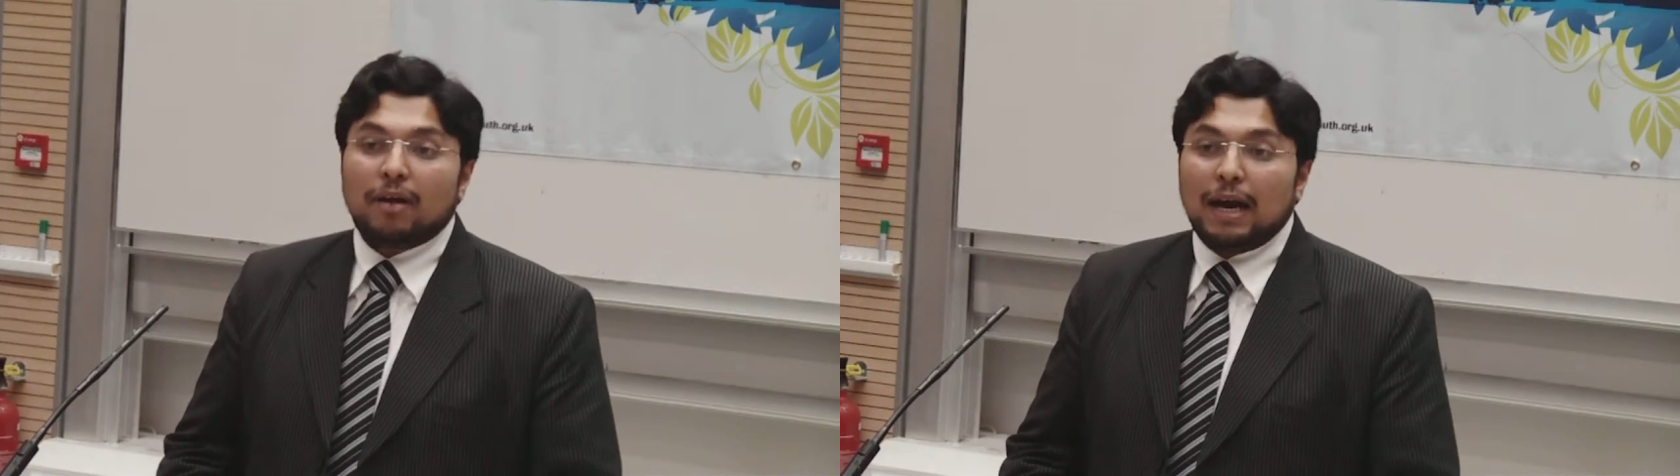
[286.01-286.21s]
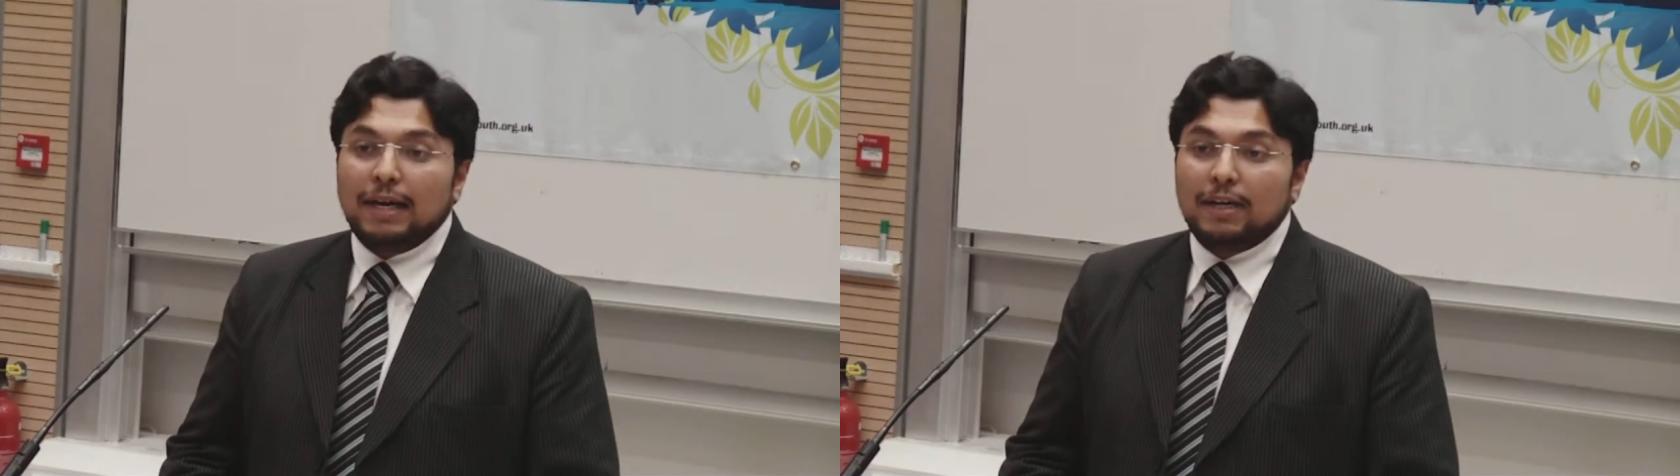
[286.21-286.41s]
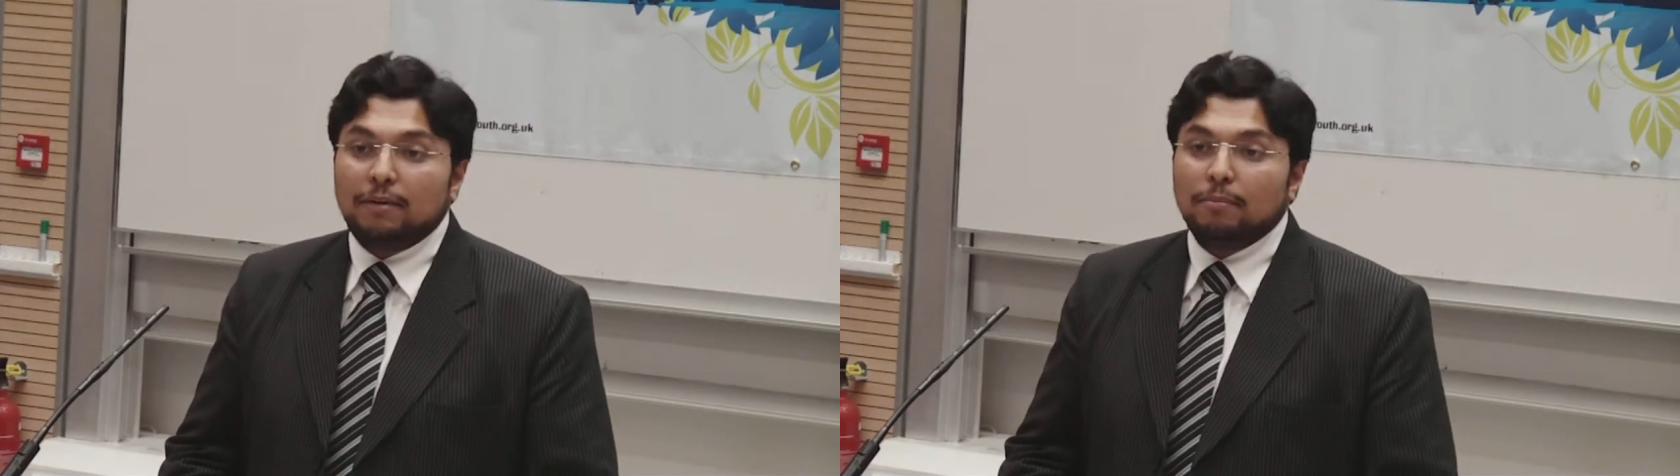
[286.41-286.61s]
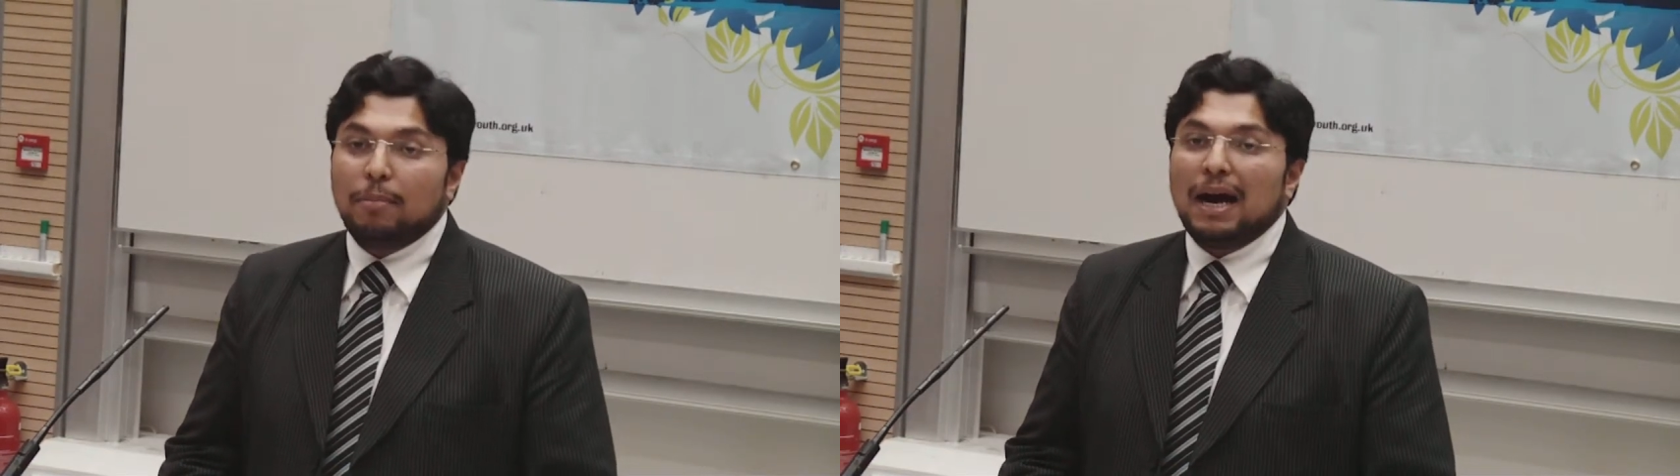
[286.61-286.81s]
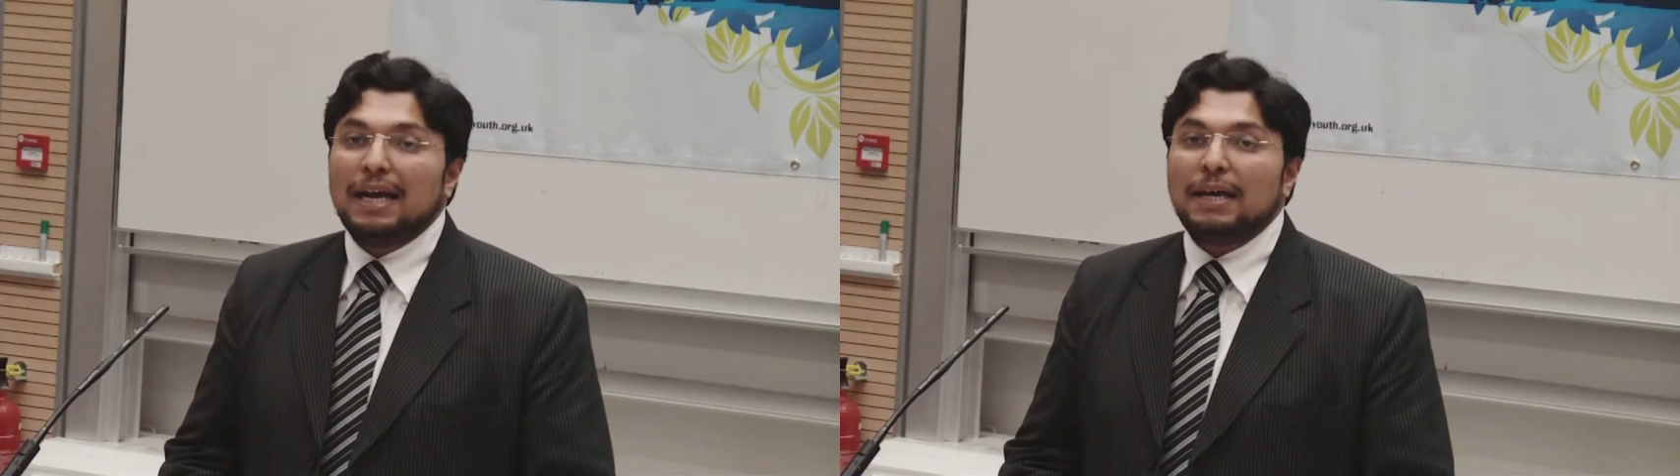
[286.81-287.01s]
right
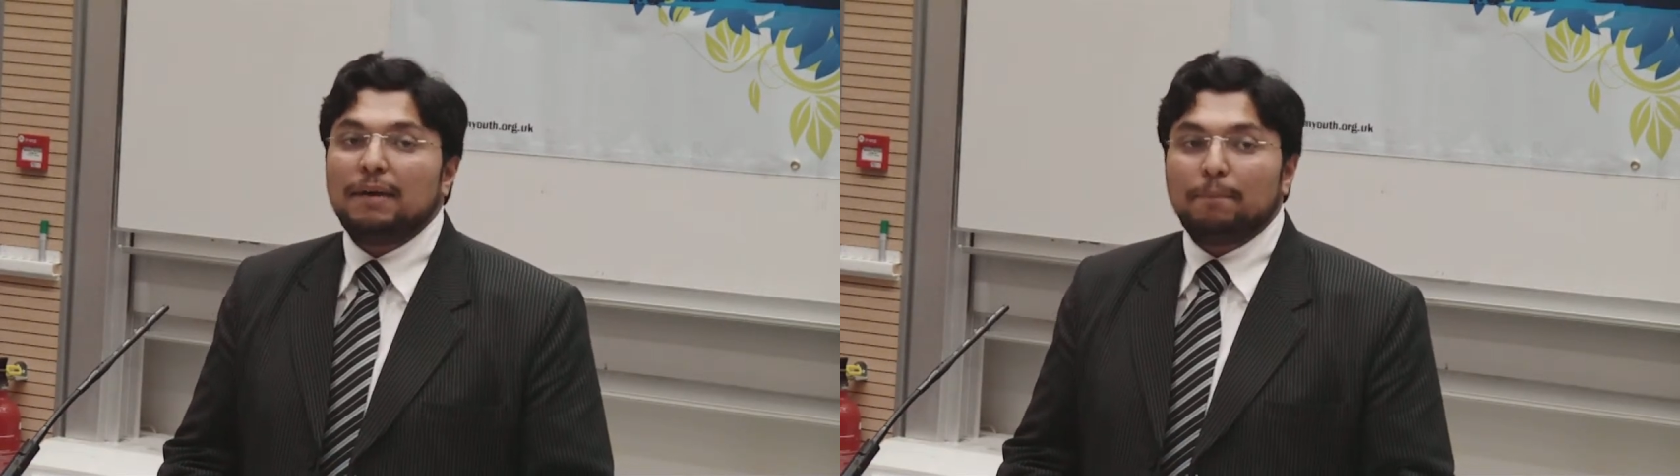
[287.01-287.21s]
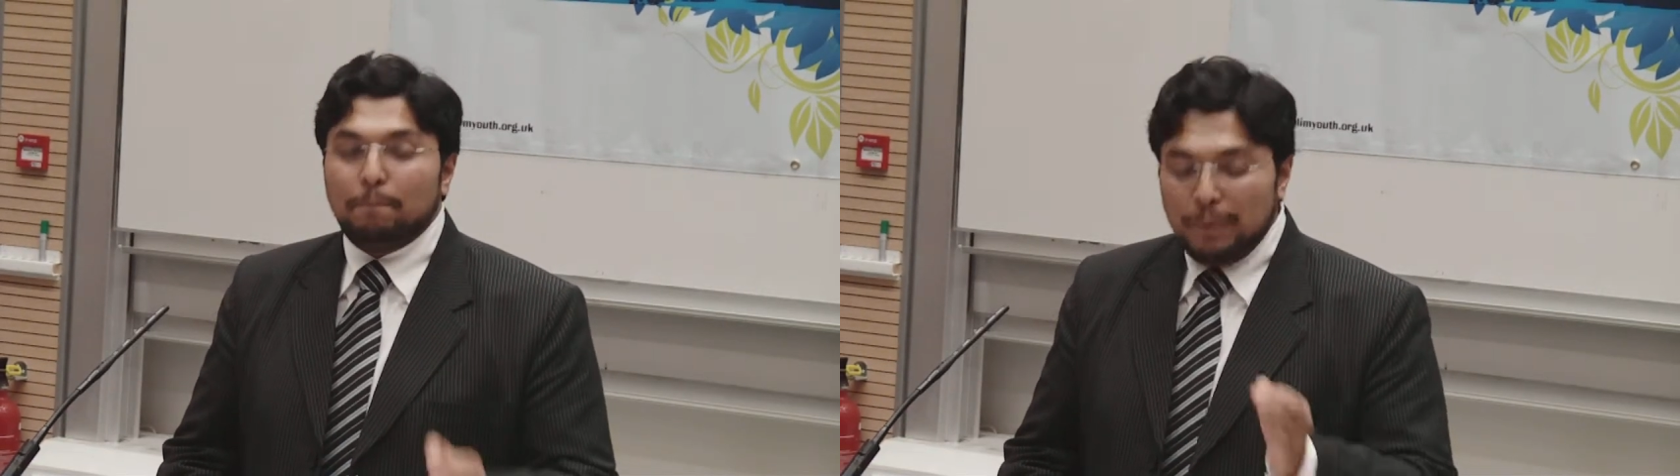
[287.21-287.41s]
by